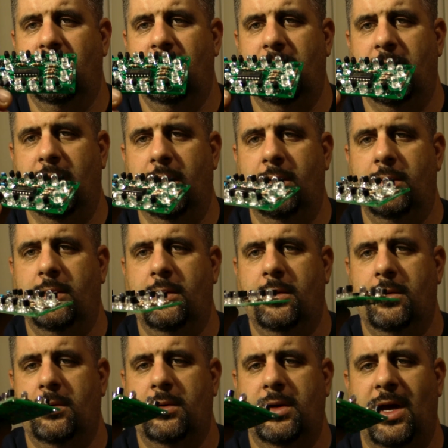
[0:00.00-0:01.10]
You know,
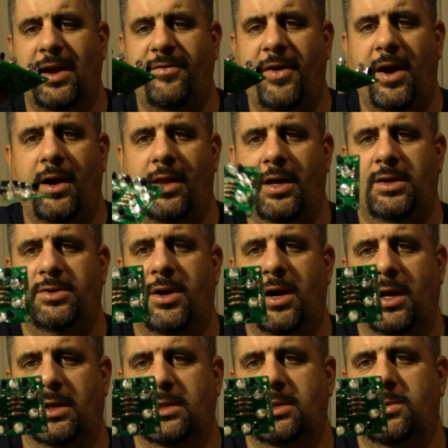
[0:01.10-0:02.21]
Nightfire
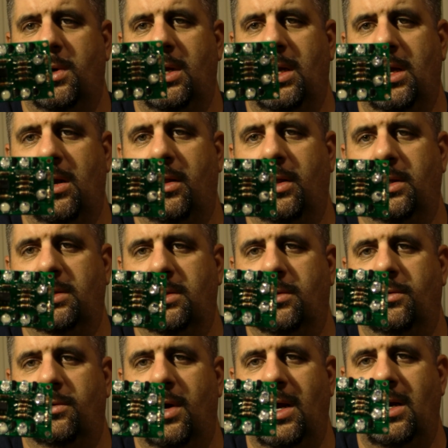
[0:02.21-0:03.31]
Electronics is where I get all these. They're
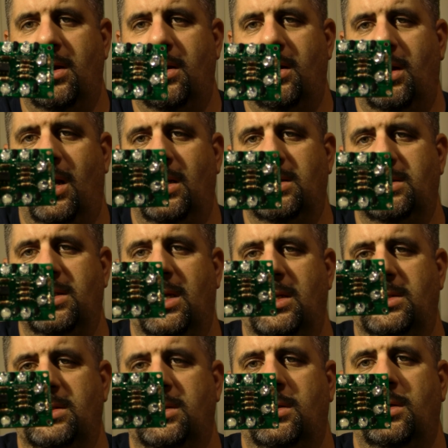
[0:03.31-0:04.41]
right here in the United
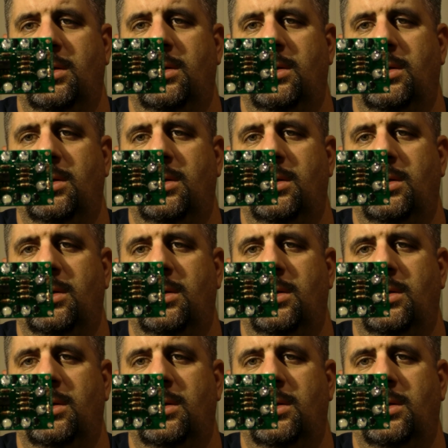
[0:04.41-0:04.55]
States.